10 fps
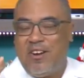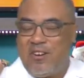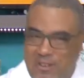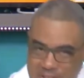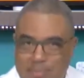
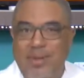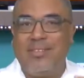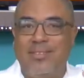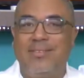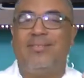
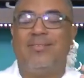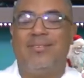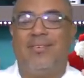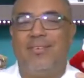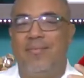Christmas
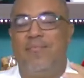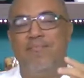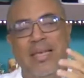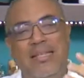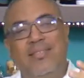
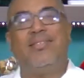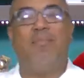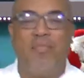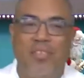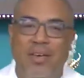means
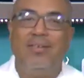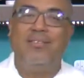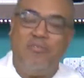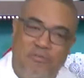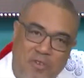something
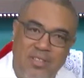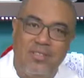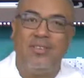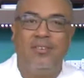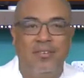
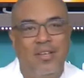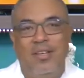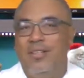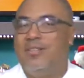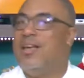different
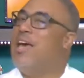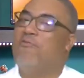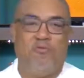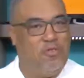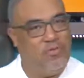to
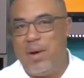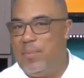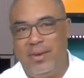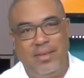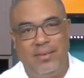every
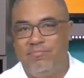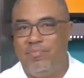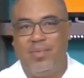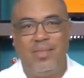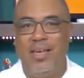family
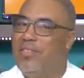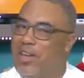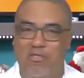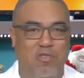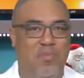in the
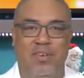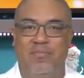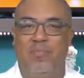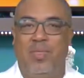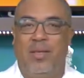Caribbean.
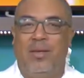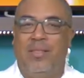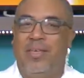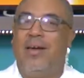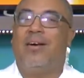
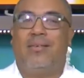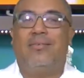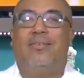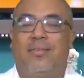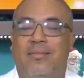There are
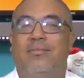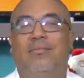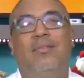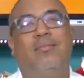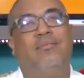certain
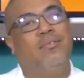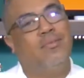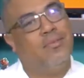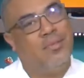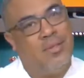
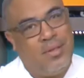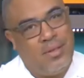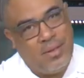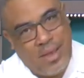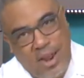
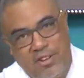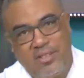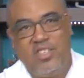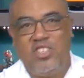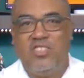
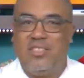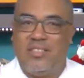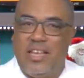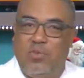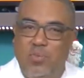heritages
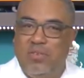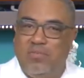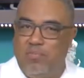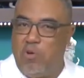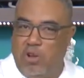that we've
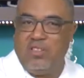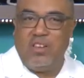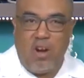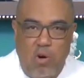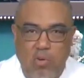brought
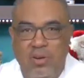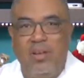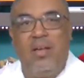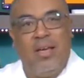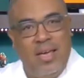down
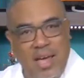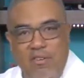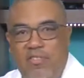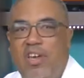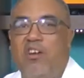here
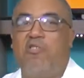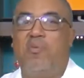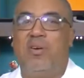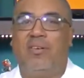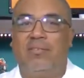in the
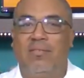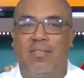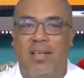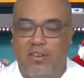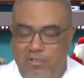Caribbean
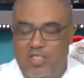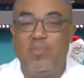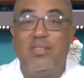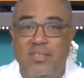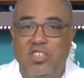that
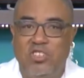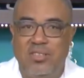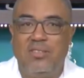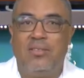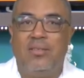Christmas
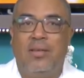dishes